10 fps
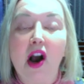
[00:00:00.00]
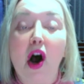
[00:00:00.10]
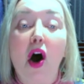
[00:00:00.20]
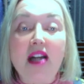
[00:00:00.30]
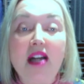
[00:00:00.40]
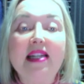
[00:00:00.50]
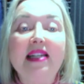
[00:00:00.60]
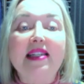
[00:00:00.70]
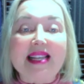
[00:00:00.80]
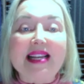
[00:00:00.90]
on
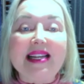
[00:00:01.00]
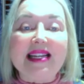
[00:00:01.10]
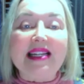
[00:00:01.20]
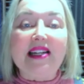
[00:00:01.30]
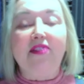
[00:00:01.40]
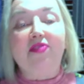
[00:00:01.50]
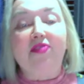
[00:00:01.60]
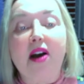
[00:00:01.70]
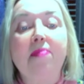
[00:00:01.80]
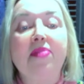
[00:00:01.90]
singing
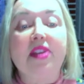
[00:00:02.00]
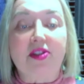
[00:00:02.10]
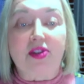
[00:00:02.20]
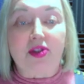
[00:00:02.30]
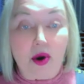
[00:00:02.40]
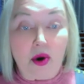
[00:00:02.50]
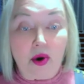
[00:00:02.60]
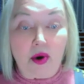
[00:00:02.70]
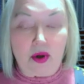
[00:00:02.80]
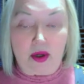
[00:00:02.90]
from the
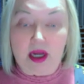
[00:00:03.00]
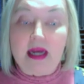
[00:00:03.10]
soul.